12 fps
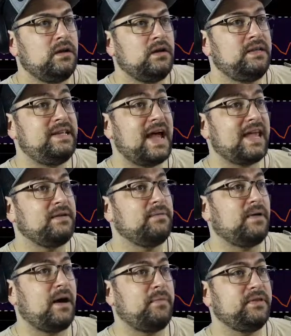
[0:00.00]
Did I give
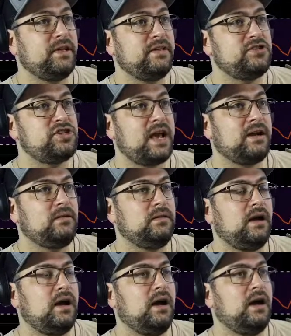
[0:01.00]
up on the other channel?
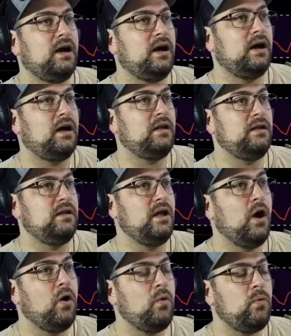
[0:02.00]

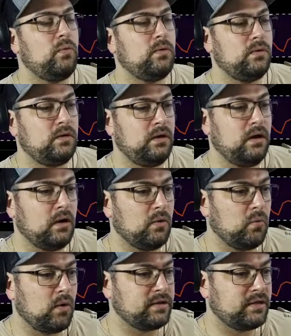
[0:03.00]
No.
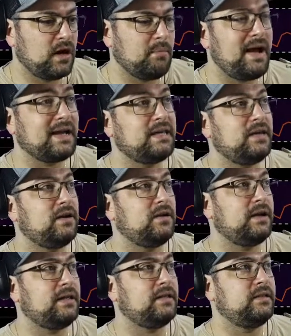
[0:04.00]
Went to come back here
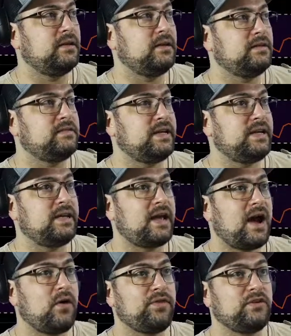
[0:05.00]
and see
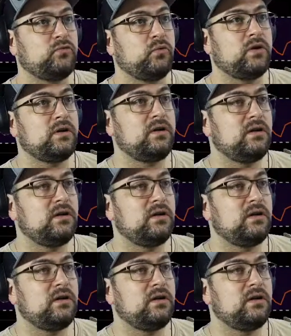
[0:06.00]
how things were.